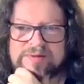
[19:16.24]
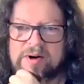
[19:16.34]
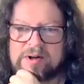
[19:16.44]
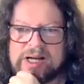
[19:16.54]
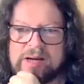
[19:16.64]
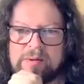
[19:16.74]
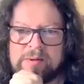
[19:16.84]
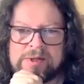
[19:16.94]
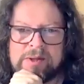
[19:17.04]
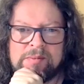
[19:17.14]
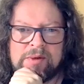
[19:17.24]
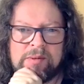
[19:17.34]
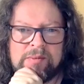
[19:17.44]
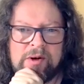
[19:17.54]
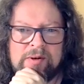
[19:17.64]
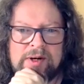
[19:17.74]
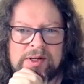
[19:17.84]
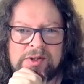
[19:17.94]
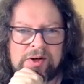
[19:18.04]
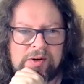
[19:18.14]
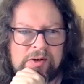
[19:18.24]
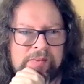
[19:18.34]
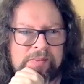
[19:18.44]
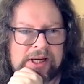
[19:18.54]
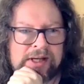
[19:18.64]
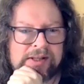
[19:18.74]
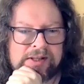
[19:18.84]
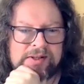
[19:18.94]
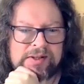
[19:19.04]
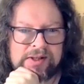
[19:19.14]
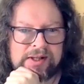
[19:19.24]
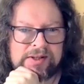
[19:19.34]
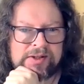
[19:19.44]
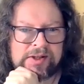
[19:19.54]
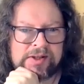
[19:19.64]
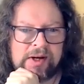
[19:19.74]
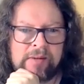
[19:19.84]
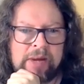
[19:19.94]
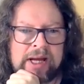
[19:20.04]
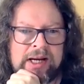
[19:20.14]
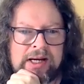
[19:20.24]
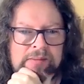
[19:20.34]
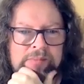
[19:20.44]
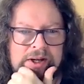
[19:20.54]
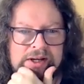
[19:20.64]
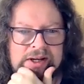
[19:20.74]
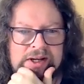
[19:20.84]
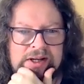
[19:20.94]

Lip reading: far as albums, I'm not really sure because there's just so many. But